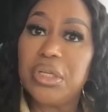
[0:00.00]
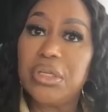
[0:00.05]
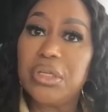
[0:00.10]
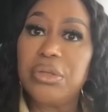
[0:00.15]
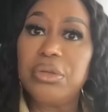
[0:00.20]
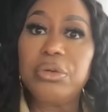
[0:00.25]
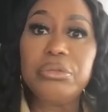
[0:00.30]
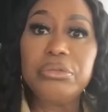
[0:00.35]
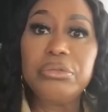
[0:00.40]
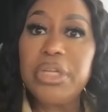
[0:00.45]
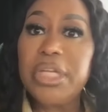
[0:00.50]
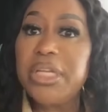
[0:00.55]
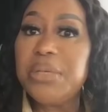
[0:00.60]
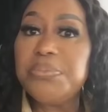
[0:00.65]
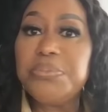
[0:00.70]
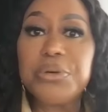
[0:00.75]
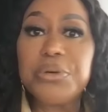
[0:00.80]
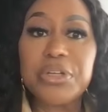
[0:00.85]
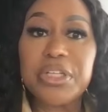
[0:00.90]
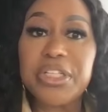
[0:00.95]
You don't
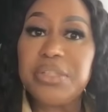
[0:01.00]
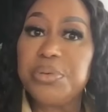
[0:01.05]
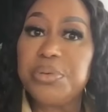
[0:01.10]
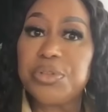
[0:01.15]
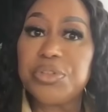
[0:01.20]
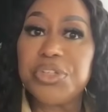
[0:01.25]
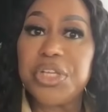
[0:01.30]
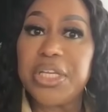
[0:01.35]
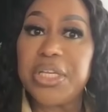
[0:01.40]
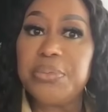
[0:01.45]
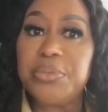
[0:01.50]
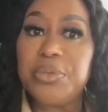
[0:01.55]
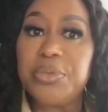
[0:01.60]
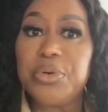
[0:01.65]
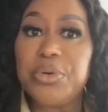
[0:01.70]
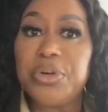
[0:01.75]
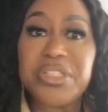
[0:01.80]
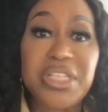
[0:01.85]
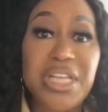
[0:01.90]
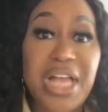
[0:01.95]
need bookkeepers
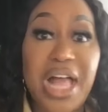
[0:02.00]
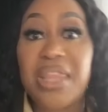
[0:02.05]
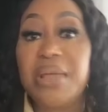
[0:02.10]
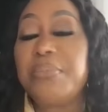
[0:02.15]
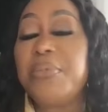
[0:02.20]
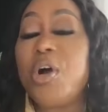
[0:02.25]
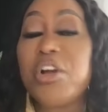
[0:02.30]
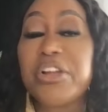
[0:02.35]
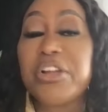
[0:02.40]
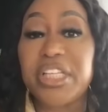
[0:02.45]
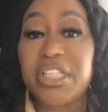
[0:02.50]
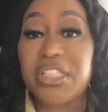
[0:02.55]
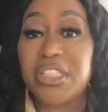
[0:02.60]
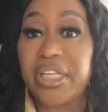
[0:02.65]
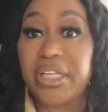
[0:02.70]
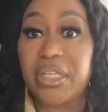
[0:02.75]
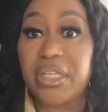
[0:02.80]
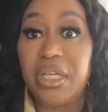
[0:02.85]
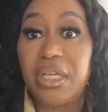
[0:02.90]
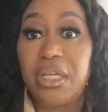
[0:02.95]
anymore.
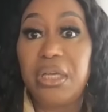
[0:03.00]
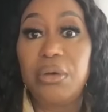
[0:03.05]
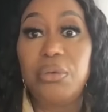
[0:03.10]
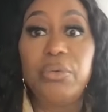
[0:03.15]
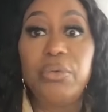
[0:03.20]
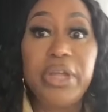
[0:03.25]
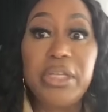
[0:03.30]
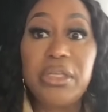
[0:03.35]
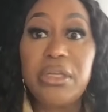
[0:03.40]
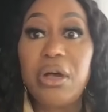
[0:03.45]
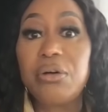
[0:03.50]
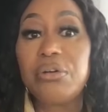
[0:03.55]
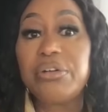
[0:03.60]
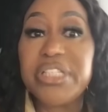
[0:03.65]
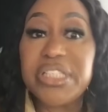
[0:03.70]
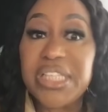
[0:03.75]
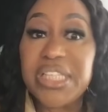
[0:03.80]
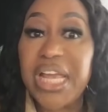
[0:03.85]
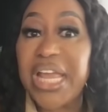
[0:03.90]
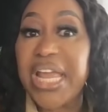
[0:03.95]
Telemarketing. We know
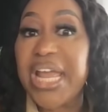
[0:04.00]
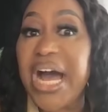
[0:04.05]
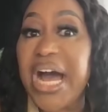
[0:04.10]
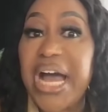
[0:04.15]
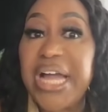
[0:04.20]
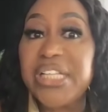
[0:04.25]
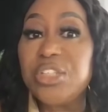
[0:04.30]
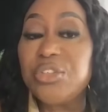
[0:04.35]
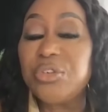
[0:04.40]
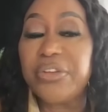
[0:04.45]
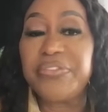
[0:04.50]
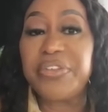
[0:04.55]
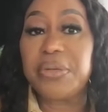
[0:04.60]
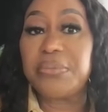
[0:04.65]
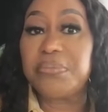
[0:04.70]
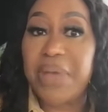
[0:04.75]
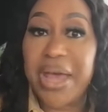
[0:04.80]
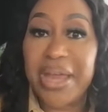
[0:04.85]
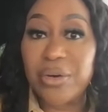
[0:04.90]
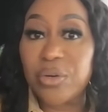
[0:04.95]
it's
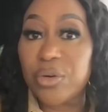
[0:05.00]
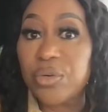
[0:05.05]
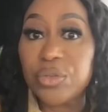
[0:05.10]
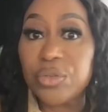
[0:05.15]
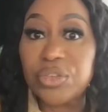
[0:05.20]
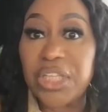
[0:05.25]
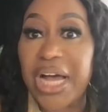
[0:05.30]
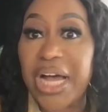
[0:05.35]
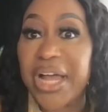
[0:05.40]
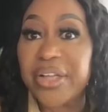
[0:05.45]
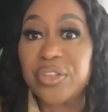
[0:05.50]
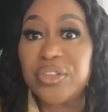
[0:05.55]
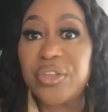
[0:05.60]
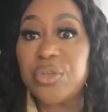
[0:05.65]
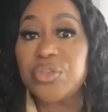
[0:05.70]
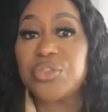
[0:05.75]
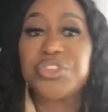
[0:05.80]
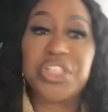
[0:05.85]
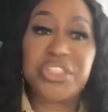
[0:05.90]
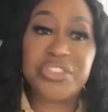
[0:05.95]
AI-driven, medical
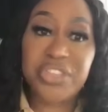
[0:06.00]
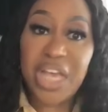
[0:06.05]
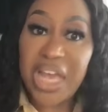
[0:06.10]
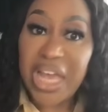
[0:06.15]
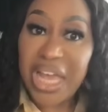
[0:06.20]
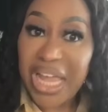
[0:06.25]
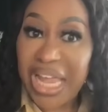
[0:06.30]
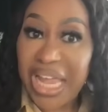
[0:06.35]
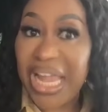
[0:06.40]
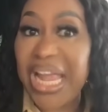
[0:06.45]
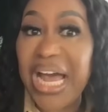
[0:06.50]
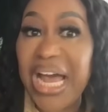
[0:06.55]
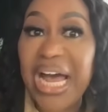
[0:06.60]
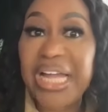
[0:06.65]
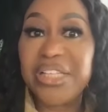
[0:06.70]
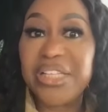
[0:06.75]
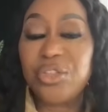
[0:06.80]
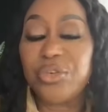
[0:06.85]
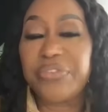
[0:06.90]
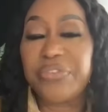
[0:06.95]
diagnosis,
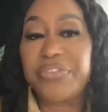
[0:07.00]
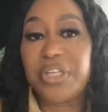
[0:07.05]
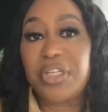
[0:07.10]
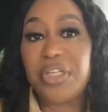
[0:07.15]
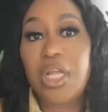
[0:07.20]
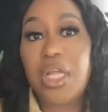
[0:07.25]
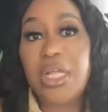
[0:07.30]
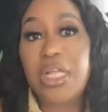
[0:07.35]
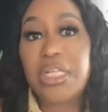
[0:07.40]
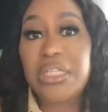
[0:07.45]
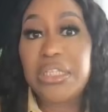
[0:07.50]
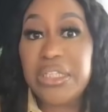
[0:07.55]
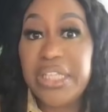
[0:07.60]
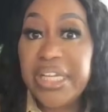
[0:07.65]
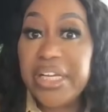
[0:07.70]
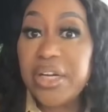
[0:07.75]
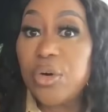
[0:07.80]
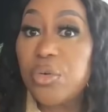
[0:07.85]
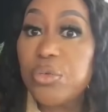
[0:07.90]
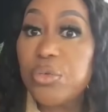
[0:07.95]
AI-driven,
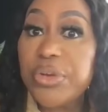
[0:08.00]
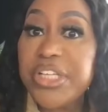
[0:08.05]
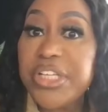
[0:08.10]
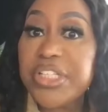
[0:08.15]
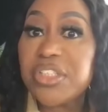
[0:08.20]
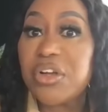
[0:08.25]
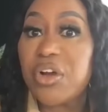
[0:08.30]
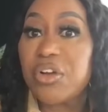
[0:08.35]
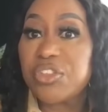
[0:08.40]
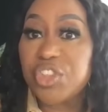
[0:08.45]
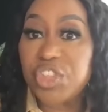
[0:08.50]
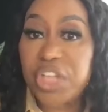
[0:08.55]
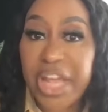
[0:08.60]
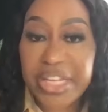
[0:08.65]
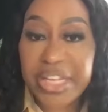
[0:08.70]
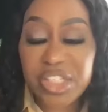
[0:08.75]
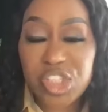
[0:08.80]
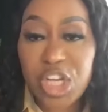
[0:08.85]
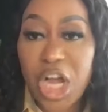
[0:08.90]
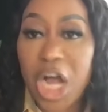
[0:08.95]
legal research
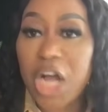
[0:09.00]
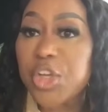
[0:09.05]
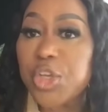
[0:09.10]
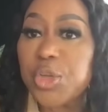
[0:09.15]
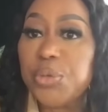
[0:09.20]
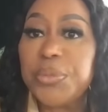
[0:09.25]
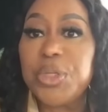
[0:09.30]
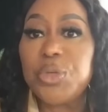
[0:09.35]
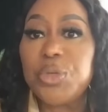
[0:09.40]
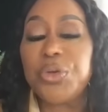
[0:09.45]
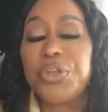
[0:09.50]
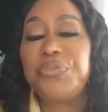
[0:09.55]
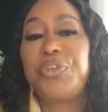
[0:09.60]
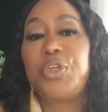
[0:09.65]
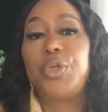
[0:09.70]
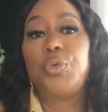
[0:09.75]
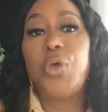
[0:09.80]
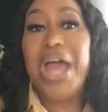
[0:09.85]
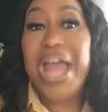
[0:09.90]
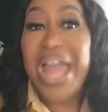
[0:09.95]
and document
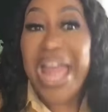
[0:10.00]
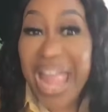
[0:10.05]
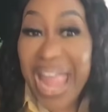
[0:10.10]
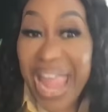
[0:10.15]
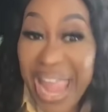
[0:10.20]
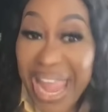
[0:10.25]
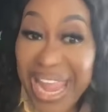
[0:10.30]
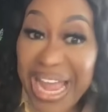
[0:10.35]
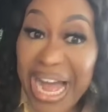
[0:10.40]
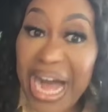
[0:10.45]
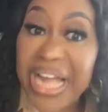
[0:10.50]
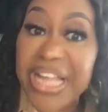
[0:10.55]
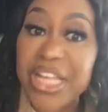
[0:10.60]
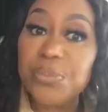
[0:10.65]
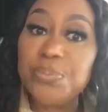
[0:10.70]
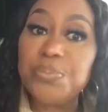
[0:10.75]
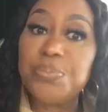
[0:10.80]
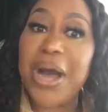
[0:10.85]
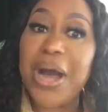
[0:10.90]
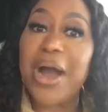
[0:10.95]
review, AI
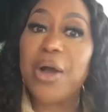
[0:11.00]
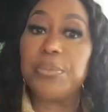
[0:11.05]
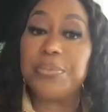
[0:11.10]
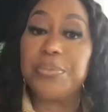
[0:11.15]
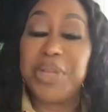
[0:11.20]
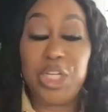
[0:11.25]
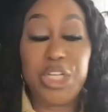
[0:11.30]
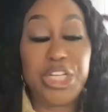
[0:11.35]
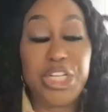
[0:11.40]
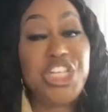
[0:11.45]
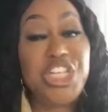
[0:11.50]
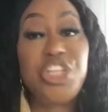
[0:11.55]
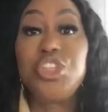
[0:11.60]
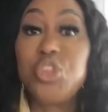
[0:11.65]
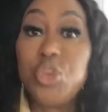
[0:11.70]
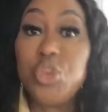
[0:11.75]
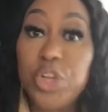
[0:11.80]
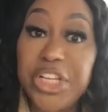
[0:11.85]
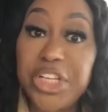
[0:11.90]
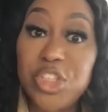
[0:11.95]
empowerment,
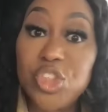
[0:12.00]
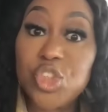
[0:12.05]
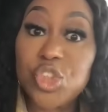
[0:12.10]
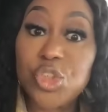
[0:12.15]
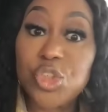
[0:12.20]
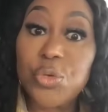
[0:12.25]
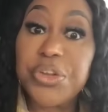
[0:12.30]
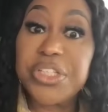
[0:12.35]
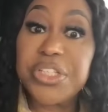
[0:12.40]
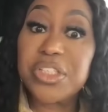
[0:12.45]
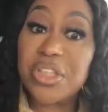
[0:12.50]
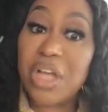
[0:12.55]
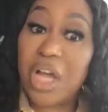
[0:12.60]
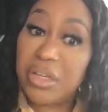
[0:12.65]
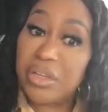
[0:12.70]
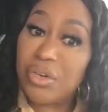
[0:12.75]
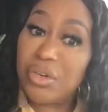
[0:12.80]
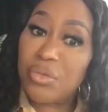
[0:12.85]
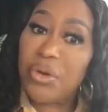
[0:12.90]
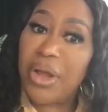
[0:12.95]
insurance,
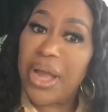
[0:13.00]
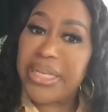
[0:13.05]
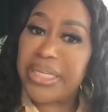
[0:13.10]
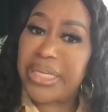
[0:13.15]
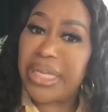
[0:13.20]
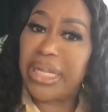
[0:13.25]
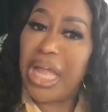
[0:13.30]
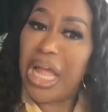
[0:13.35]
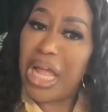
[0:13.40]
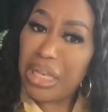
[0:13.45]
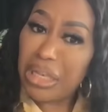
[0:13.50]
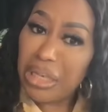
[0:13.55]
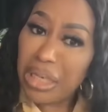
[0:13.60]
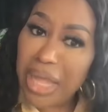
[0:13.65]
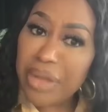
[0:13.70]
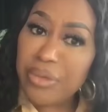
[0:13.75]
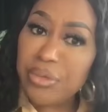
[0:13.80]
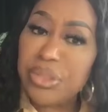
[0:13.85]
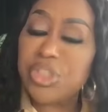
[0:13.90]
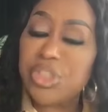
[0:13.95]
underwriting,
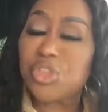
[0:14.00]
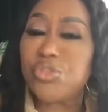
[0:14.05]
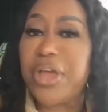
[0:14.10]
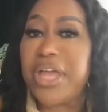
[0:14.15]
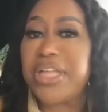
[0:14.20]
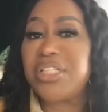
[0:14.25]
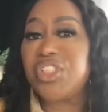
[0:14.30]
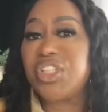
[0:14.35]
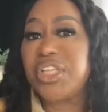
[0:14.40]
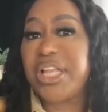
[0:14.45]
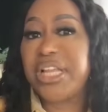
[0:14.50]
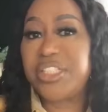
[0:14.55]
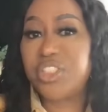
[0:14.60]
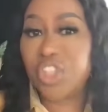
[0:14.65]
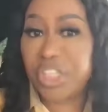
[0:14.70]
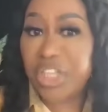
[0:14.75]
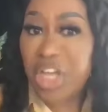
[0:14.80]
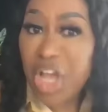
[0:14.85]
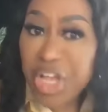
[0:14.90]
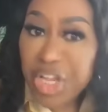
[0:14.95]
language
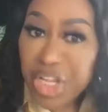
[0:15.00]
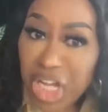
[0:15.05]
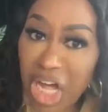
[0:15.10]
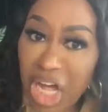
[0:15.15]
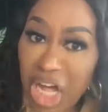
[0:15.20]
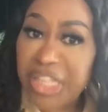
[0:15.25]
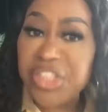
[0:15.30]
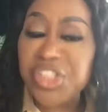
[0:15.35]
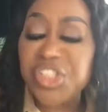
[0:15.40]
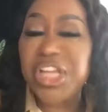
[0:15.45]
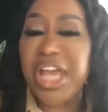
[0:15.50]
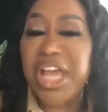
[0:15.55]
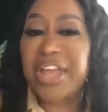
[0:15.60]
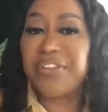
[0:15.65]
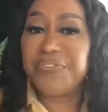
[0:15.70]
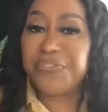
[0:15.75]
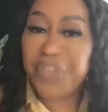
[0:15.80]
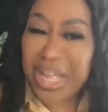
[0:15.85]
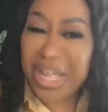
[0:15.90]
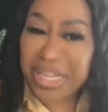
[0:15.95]
translation,
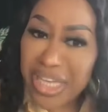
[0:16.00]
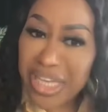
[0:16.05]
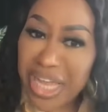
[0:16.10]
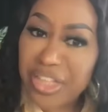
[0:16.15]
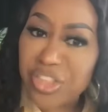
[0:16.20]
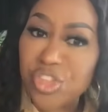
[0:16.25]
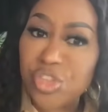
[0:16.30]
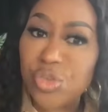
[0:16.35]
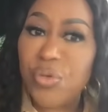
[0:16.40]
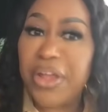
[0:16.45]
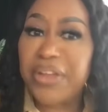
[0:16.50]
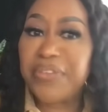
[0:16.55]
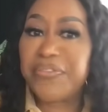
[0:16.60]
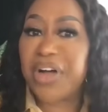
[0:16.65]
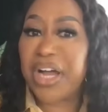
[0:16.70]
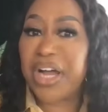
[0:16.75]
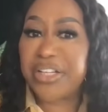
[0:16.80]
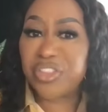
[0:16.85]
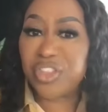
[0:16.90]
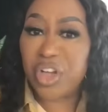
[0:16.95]
content, financial
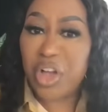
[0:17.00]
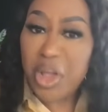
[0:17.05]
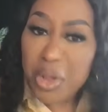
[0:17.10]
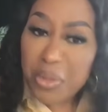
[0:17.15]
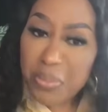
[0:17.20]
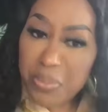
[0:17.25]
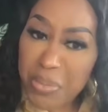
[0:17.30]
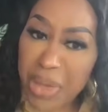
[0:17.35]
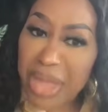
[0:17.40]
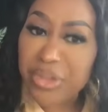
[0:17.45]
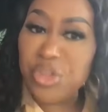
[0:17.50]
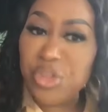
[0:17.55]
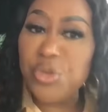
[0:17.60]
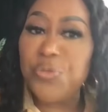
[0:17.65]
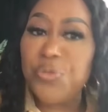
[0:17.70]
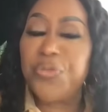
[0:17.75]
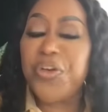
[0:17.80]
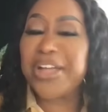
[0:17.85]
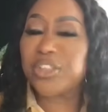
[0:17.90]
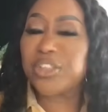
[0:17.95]
advisor,
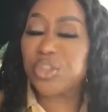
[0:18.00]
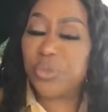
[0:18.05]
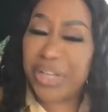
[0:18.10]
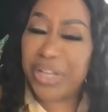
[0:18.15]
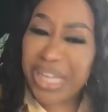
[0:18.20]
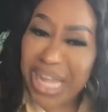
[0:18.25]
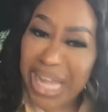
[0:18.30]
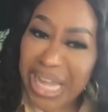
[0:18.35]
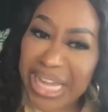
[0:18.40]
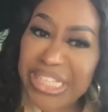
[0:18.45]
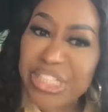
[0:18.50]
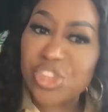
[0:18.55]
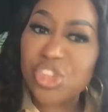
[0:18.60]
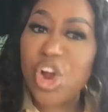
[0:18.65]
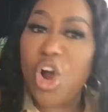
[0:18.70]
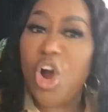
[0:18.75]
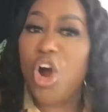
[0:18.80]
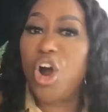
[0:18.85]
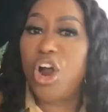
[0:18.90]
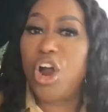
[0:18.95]
manufacturing,
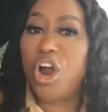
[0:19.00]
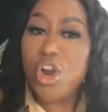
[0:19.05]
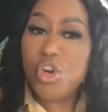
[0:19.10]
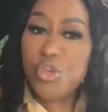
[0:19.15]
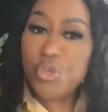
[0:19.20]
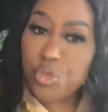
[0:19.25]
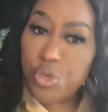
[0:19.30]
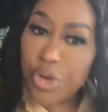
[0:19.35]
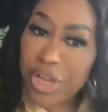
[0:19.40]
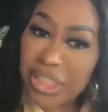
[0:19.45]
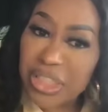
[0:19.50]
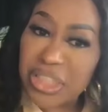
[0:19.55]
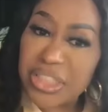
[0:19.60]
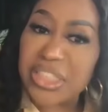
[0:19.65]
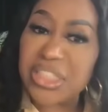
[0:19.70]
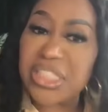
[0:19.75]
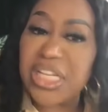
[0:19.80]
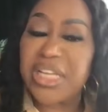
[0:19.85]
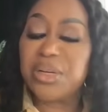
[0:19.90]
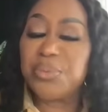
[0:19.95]
HR, real
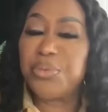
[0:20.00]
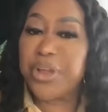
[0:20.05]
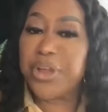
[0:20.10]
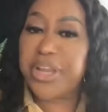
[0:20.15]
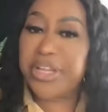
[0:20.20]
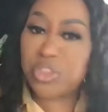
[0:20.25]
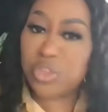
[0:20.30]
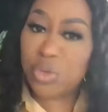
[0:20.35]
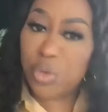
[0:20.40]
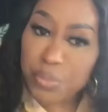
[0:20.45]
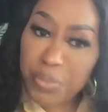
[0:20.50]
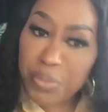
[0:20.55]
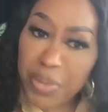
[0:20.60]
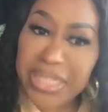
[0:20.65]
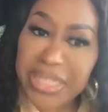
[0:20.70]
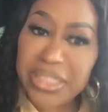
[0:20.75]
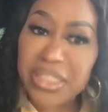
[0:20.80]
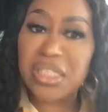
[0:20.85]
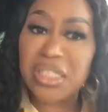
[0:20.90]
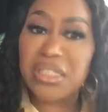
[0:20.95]
estate appraisal,
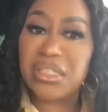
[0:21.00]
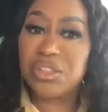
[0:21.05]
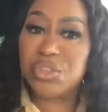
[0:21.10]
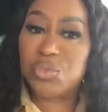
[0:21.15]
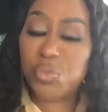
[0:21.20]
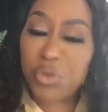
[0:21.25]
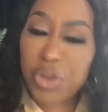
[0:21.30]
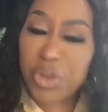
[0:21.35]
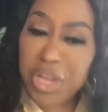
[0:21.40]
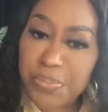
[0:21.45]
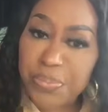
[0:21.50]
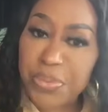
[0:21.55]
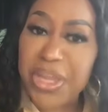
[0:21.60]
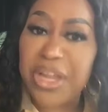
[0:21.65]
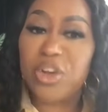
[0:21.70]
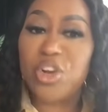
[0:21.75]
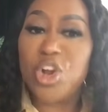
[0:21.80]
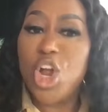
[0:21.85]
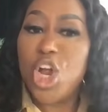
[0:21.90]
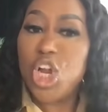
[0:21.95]
maintenance,
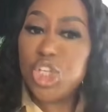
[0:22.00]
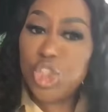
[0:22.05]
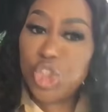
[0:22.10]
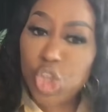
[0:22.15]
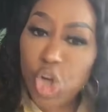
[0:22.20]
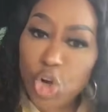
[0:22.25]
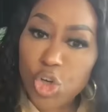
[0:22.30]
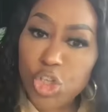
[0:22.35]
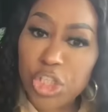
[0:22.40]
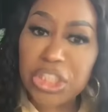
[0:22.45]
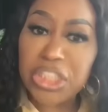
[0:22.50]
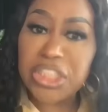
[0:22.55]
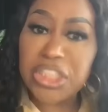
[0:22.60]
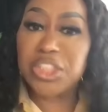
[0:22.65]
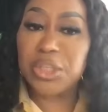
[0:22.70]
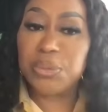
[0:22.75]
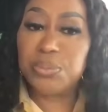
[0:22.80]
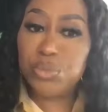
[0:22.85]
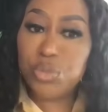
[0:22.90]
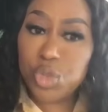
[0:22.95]
repair,
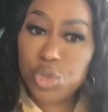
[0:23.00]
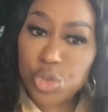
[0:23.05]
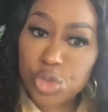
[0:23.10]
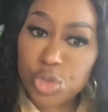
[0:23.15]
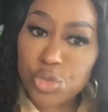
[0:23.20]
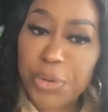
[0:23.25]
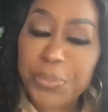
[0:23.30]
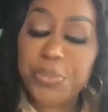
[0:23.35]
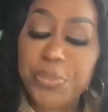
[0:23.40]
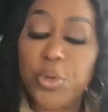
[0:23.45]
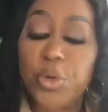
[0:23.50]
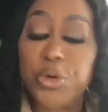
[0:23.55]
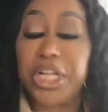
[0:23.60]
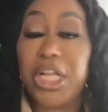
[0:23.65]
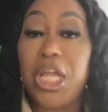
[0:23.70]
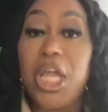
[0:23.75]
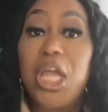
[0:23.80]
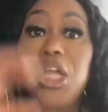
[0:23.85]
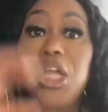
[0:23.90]
journalism, news reporting.